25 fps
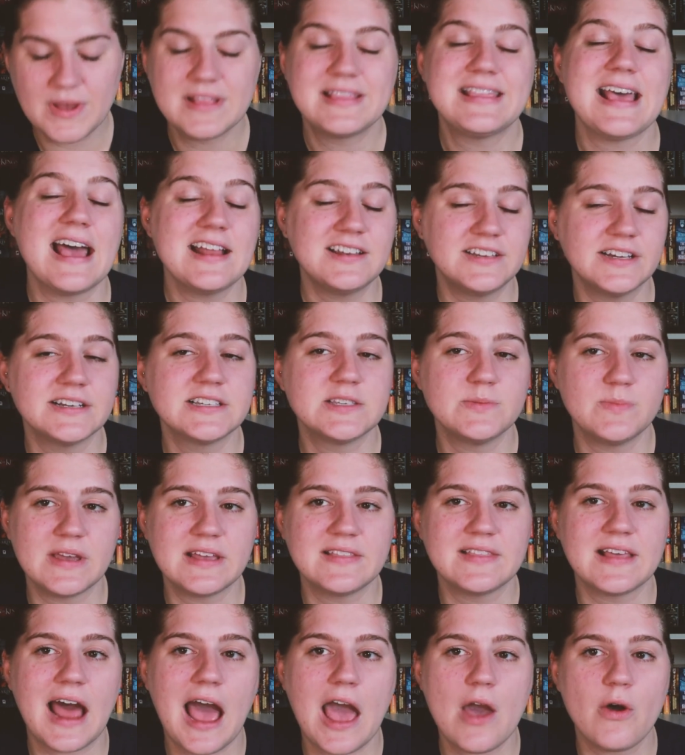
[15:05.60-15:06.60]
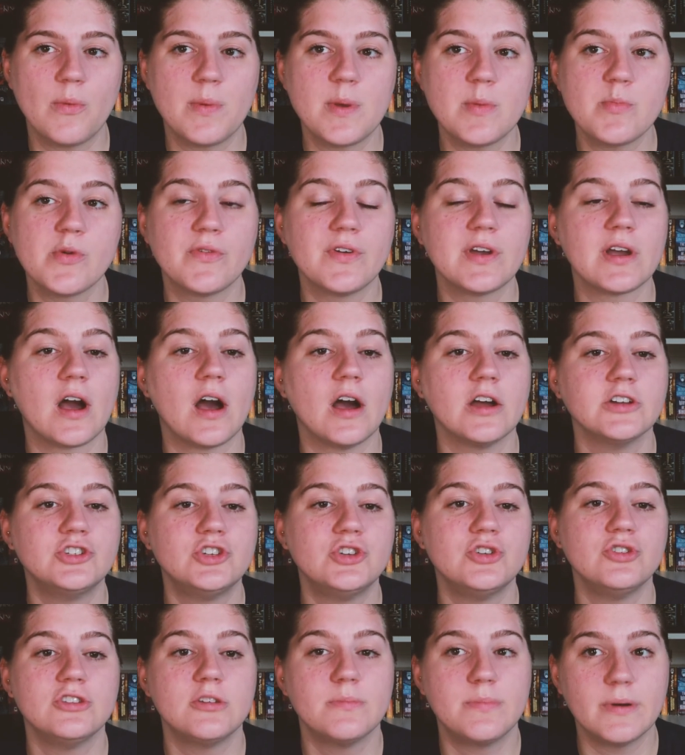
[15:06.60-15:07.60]
But that does mean that I will be moving on
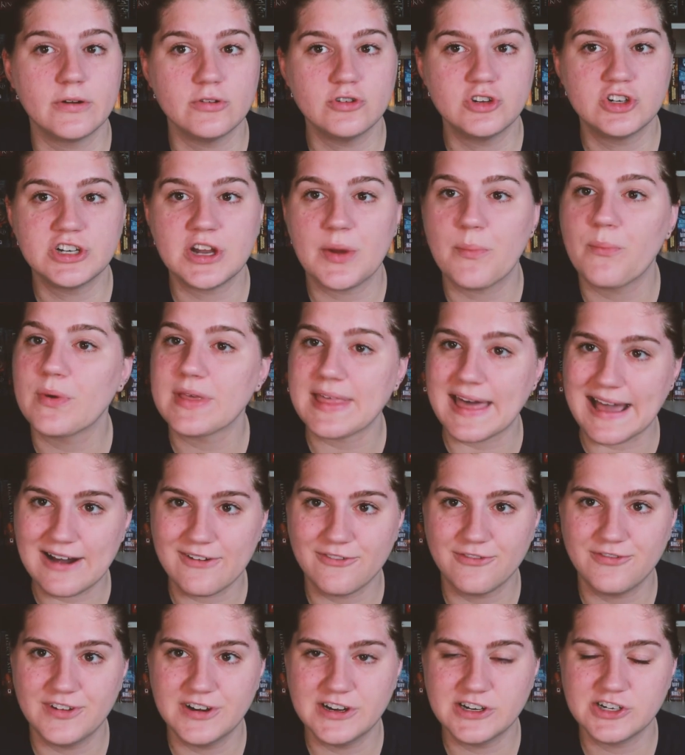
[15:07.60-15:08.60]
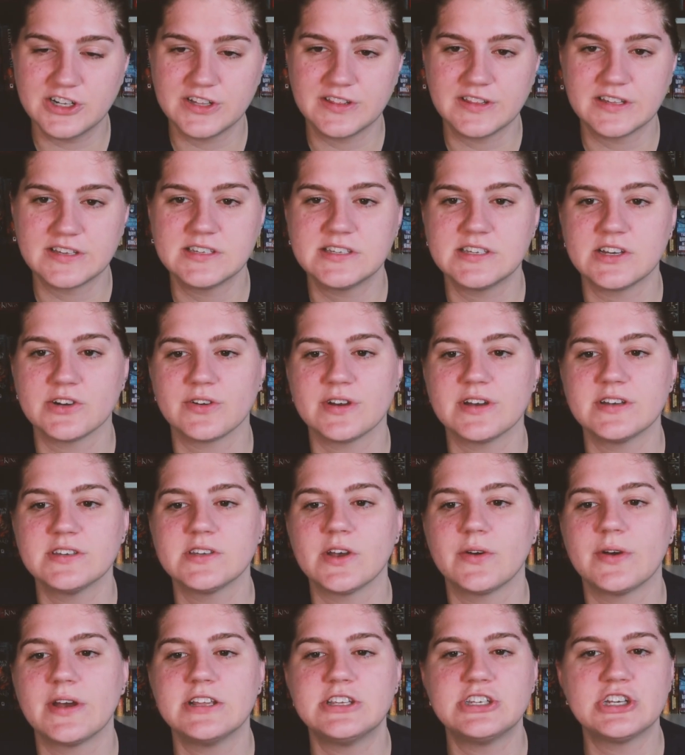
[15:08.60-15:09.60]
to The Bone Ship without finishing this series,
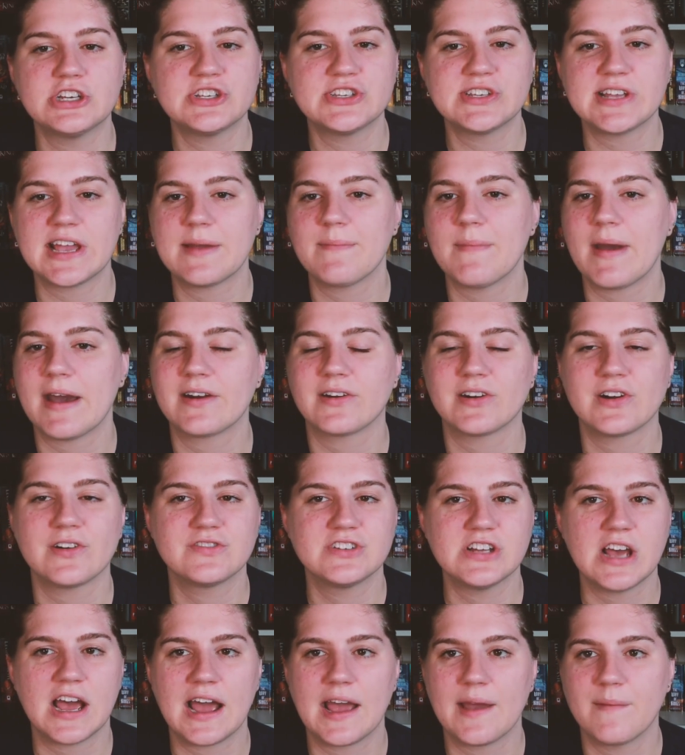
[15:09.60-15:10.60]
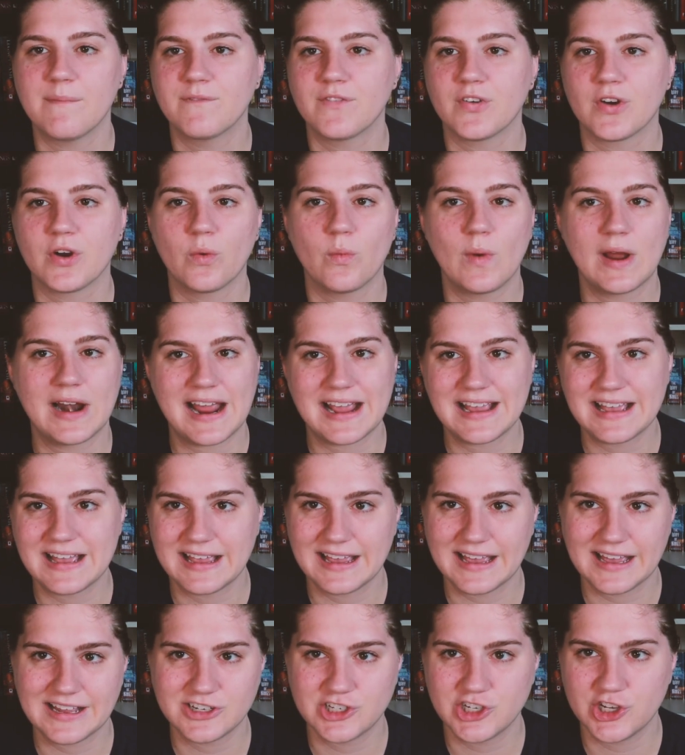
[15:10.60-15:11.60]
so it's just a matter of time for when I
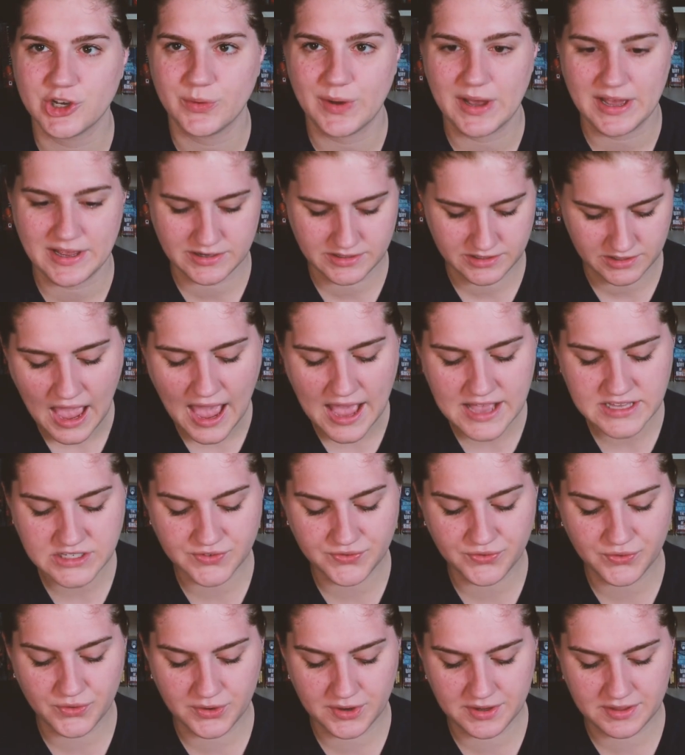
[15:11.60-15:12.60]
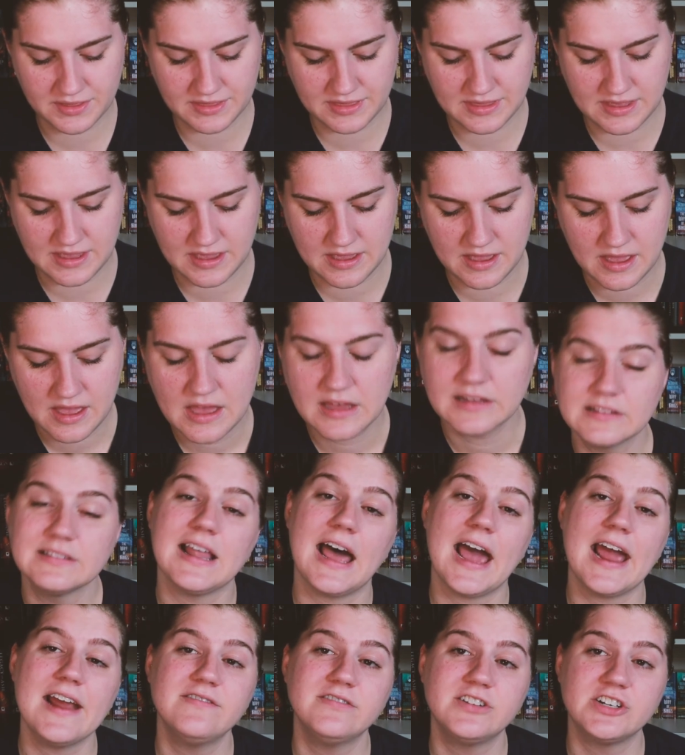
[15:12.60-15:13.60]
can get to it. As for The
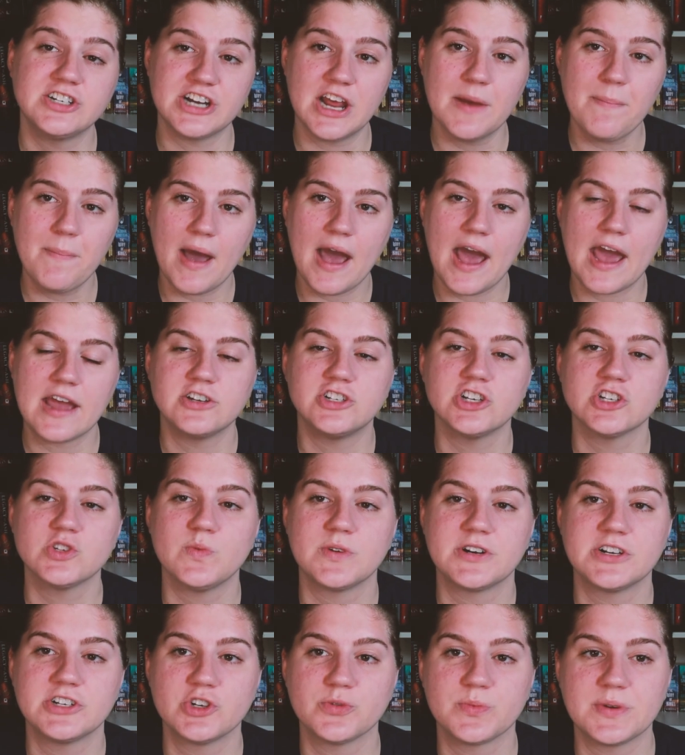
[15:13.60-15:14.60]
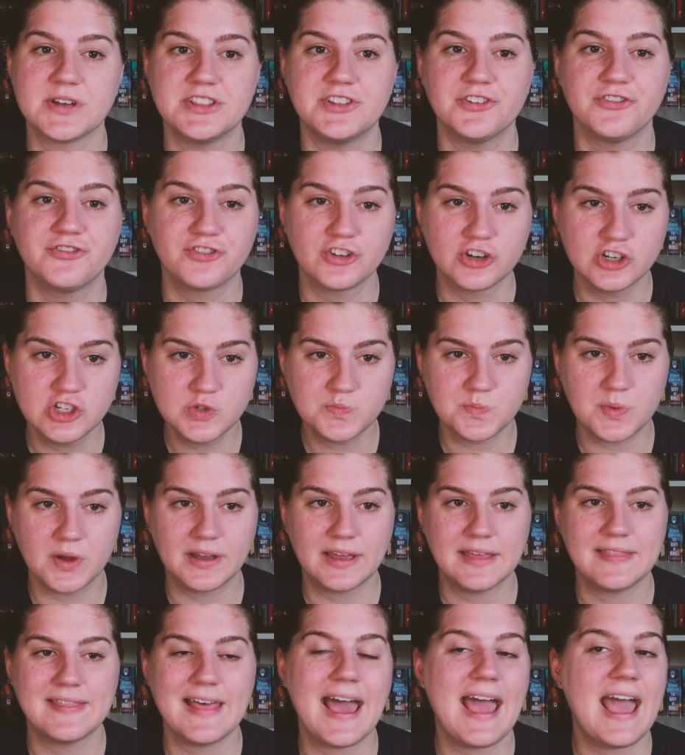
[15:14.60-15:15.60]
Live Ship, I just wanted to read the first
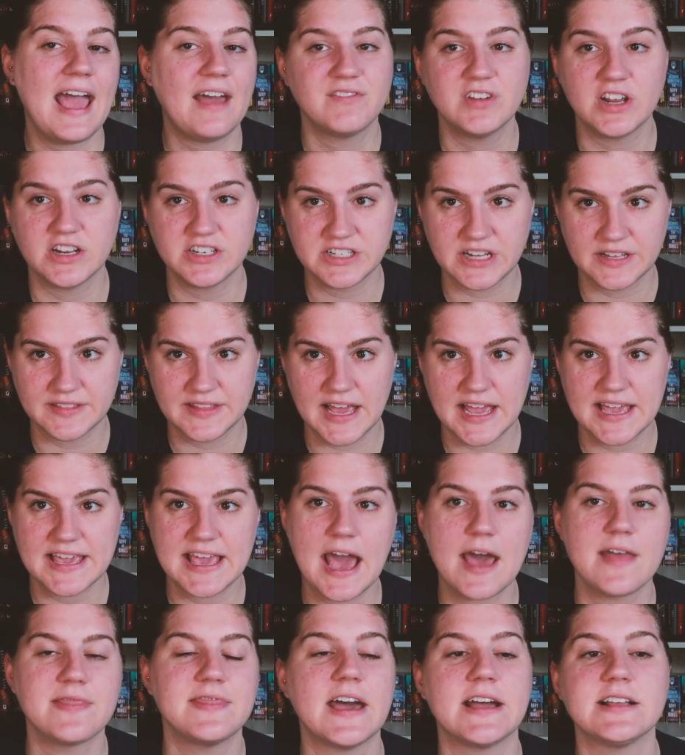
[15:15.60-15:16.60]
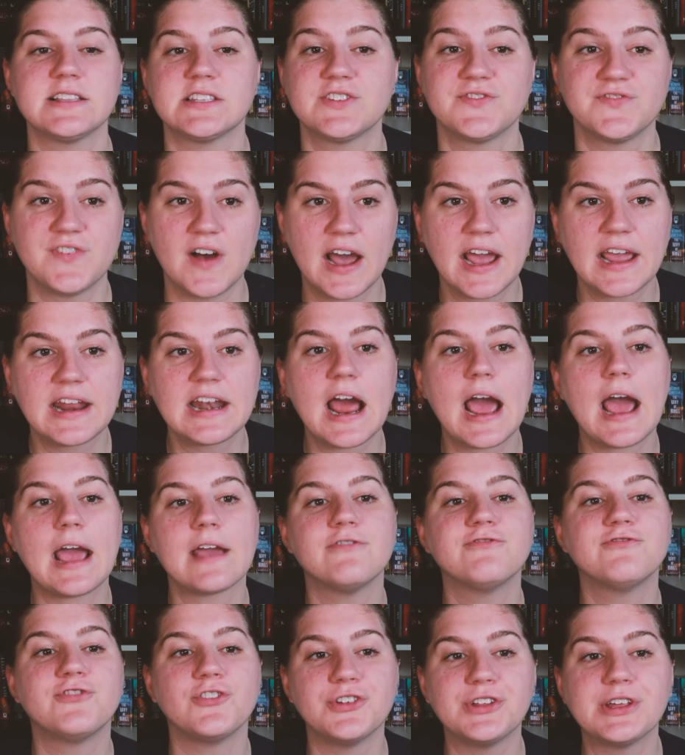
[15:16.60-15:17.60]
book and that have not done that yet. That's fine.
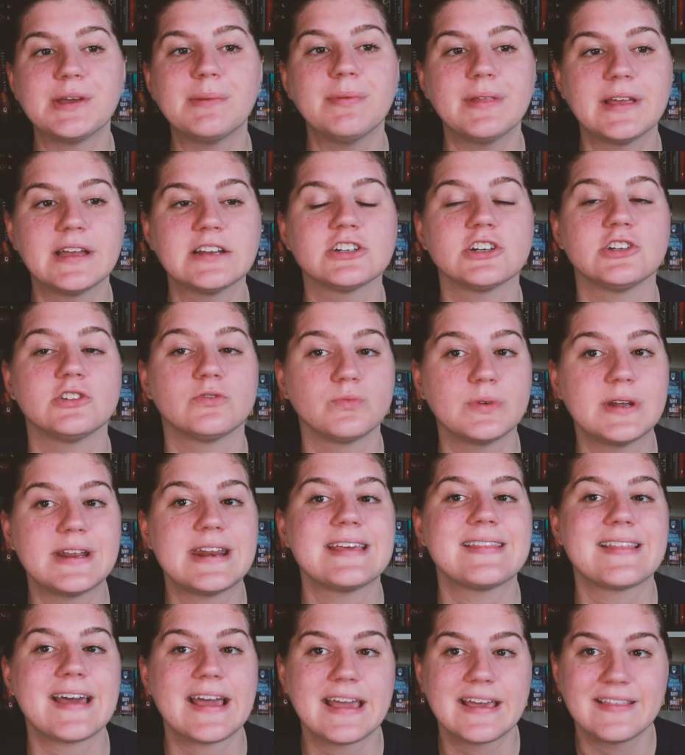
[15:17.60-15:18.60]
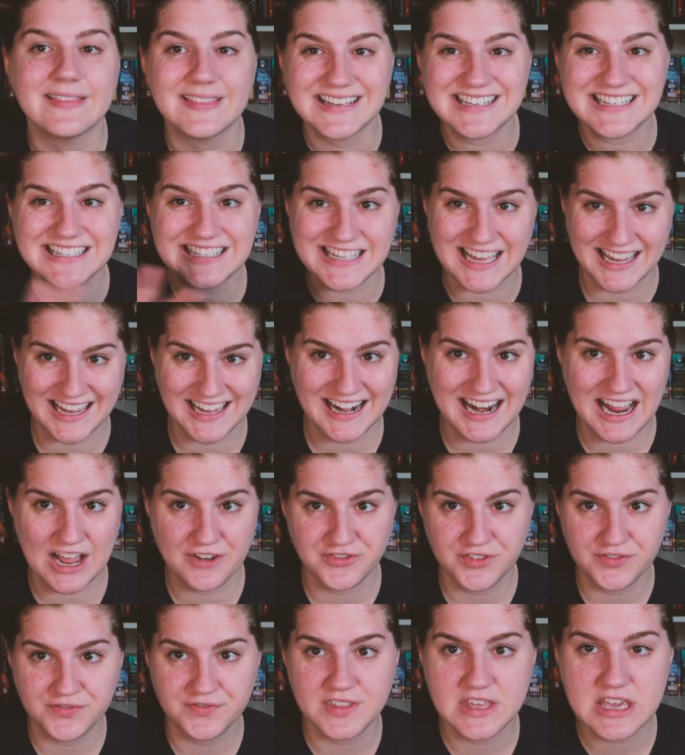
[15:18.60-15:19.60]
I fully planned on reading that in the second
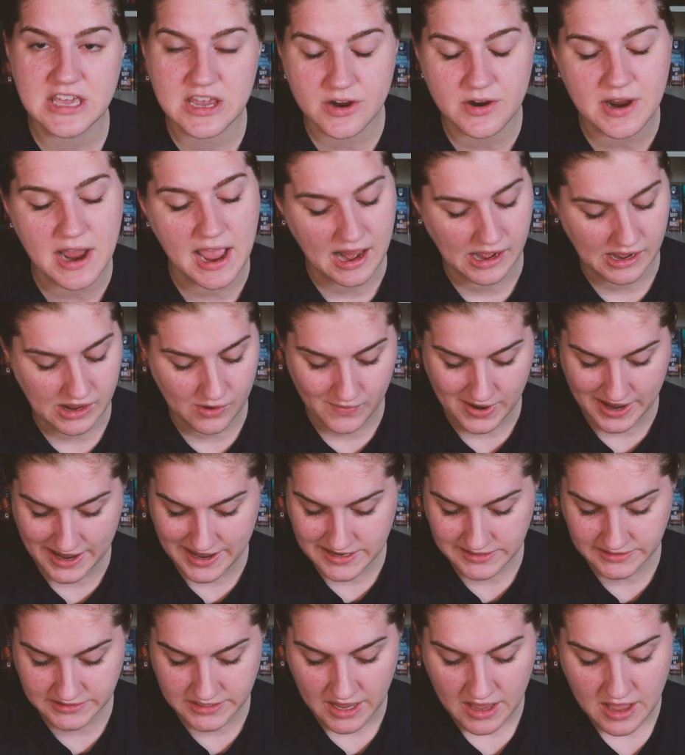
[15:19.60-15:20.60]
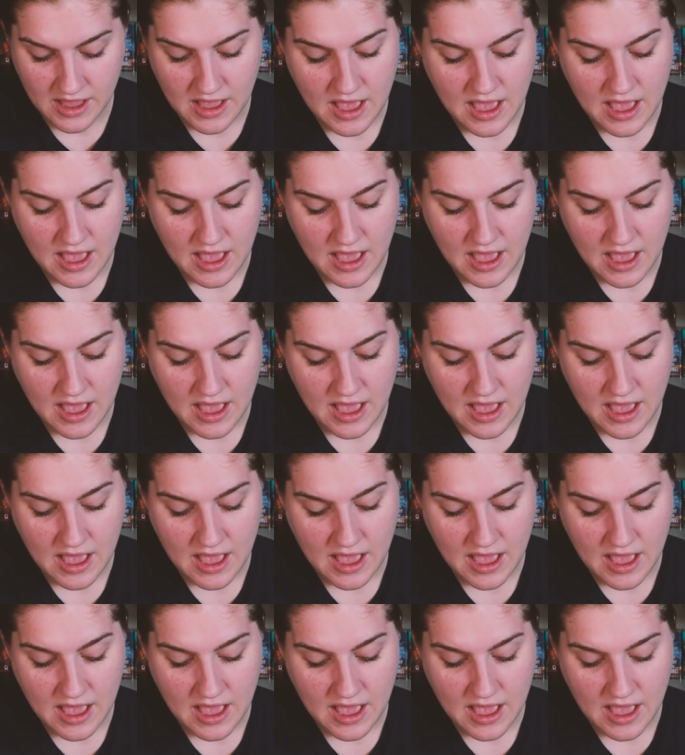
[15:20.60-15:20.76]
half of the year anyways.